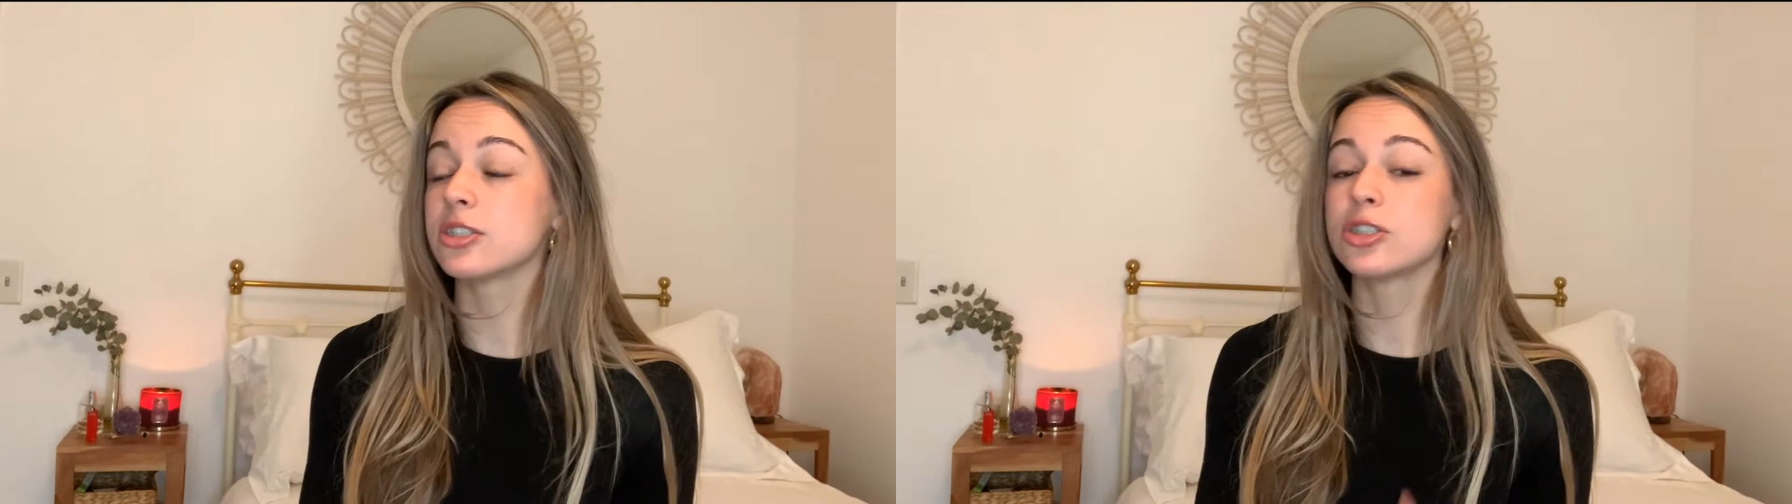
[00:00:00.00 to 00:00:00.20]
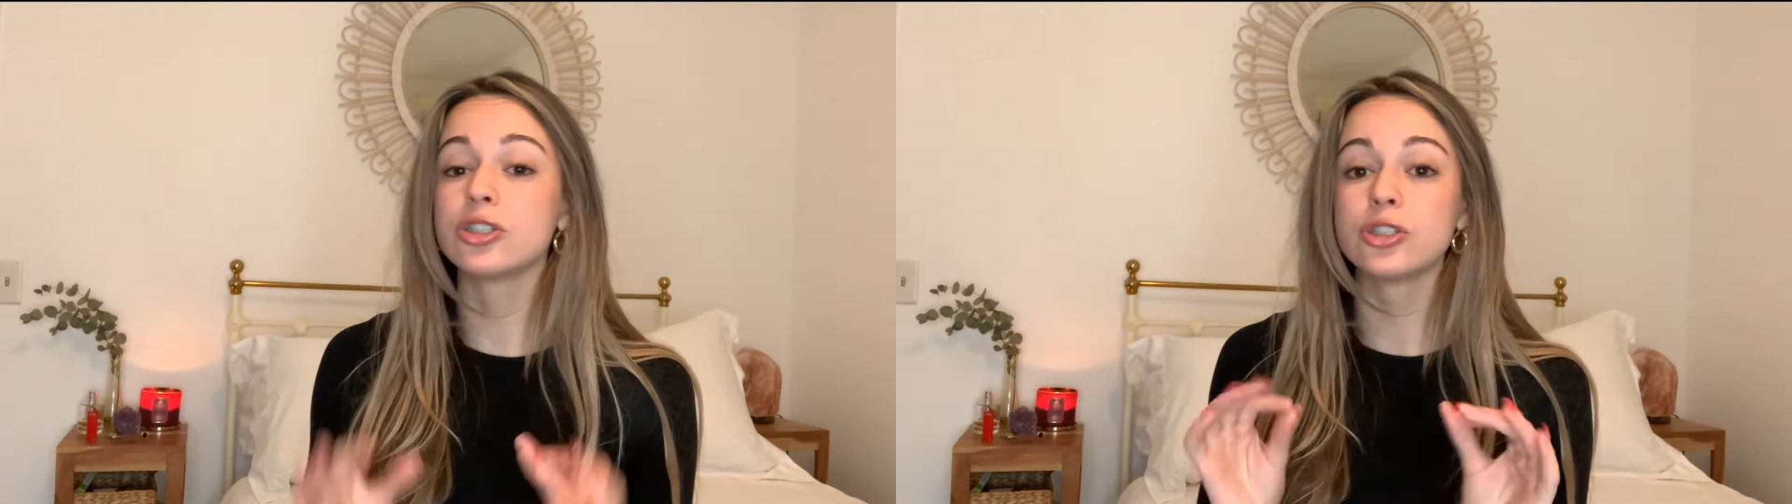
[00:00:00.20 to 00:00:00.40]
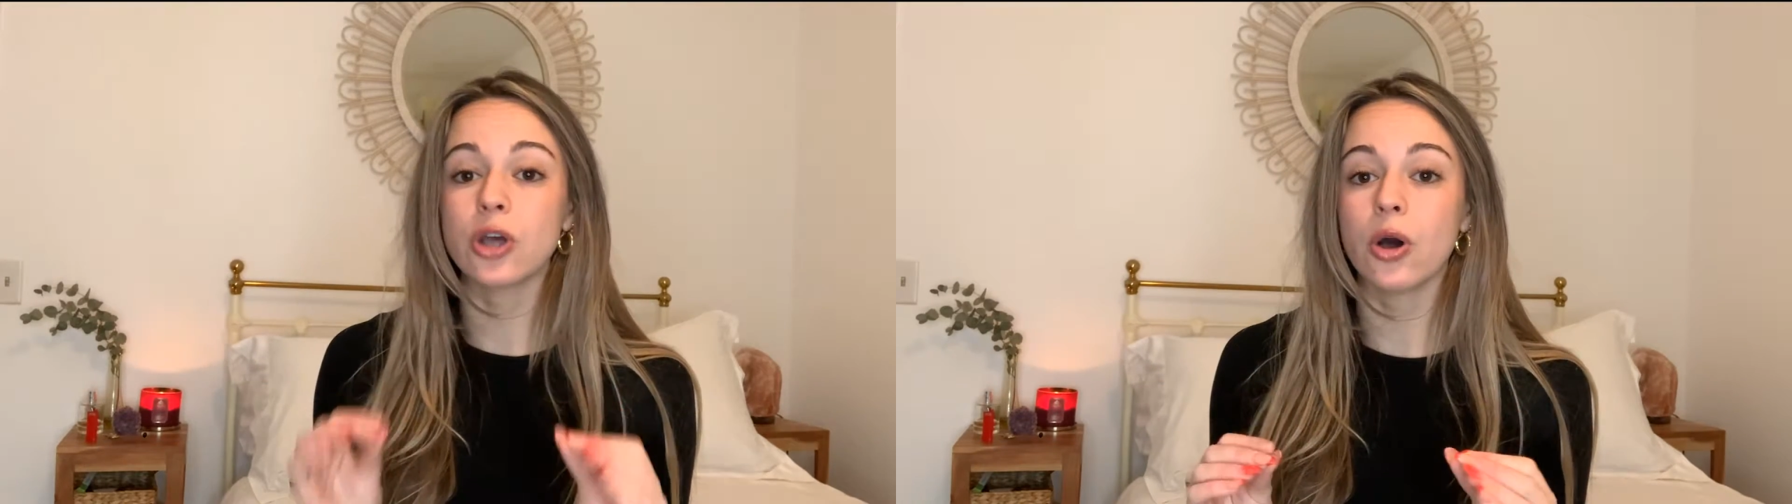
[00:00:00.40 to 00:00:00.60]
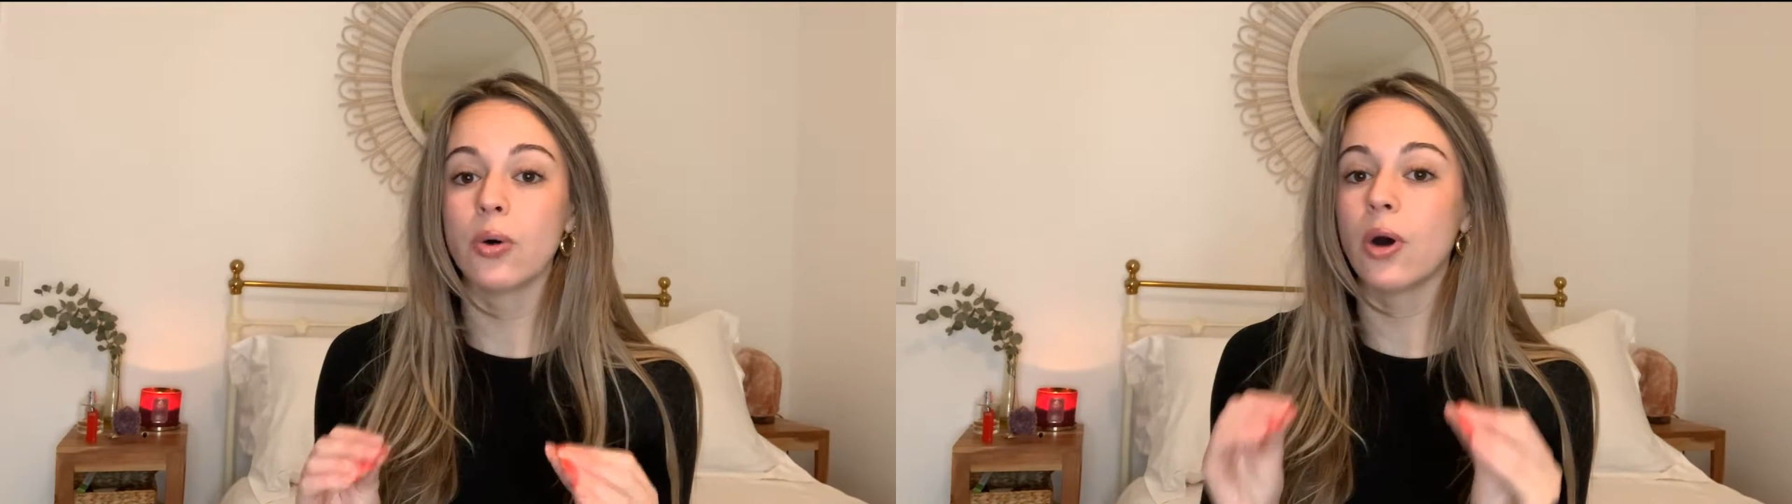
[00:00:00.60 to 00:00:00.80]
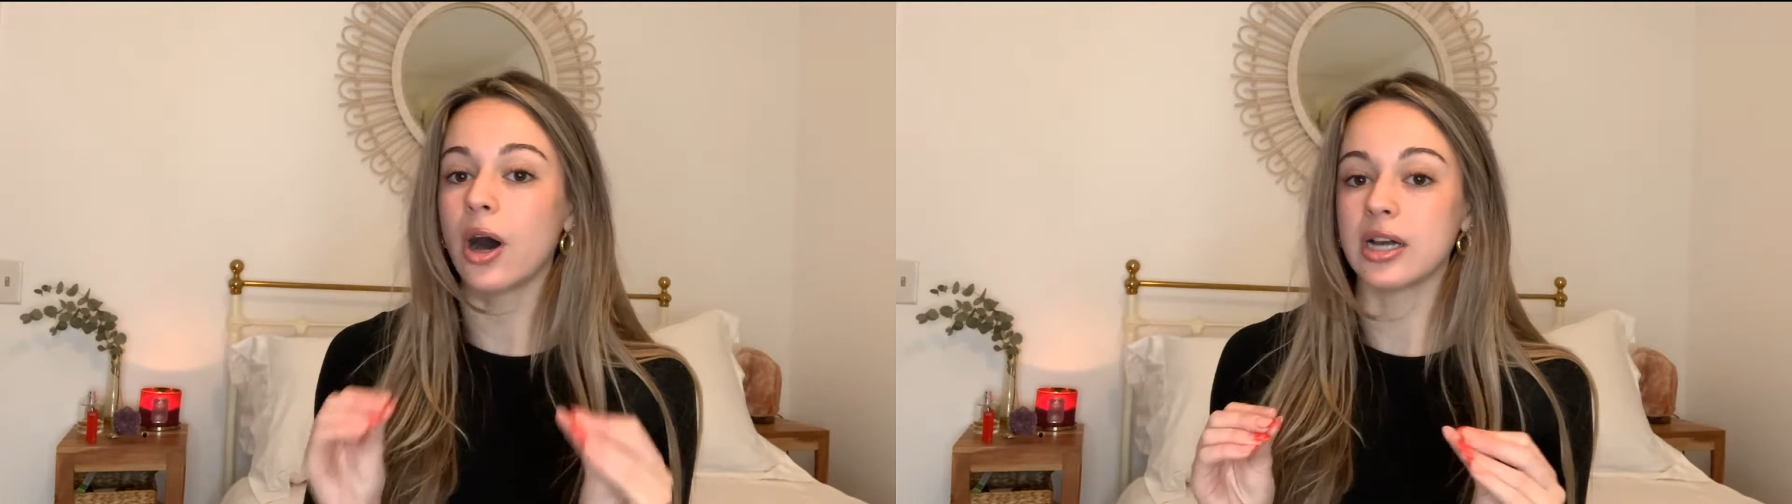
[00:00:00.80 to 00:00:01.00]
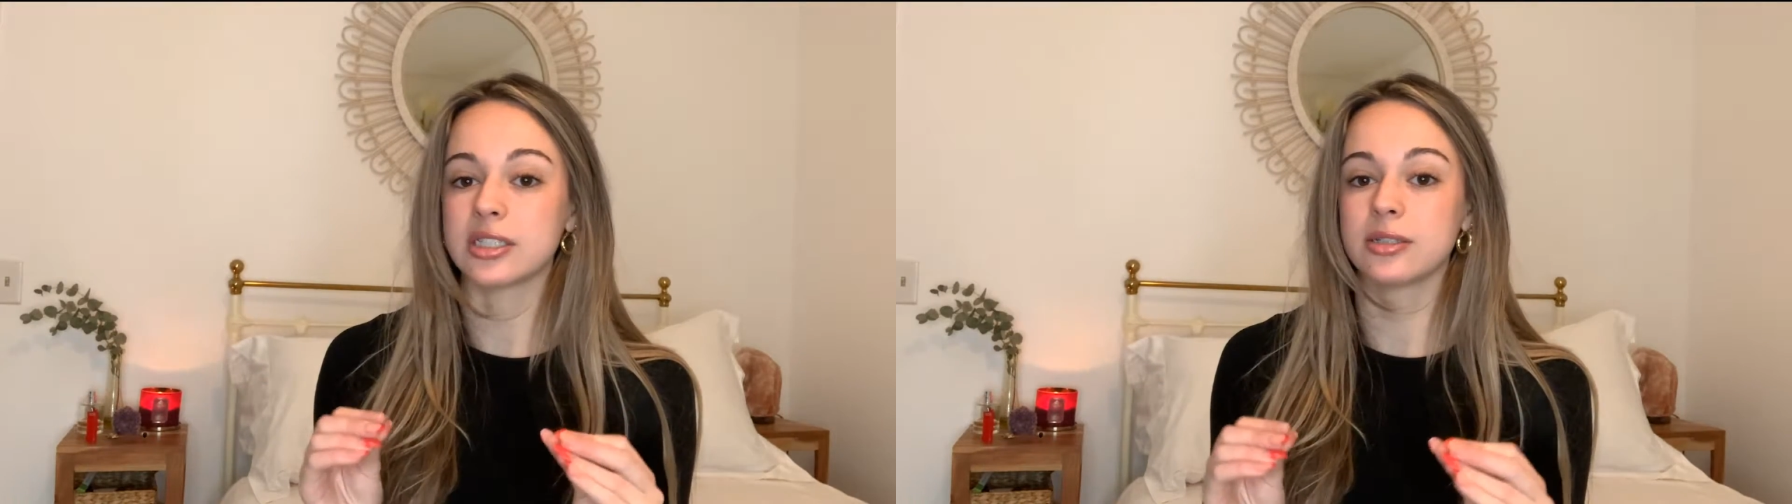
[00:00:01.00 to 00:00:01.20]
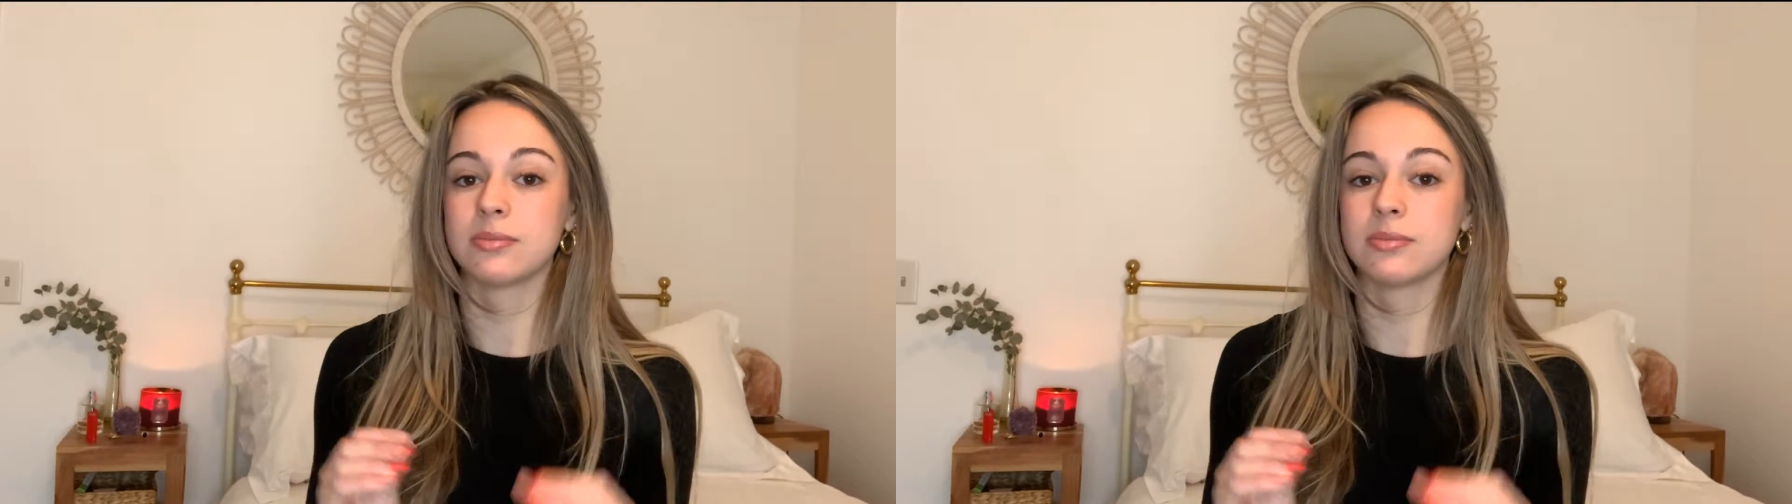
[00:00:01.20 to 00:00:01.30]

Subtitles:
so awesome.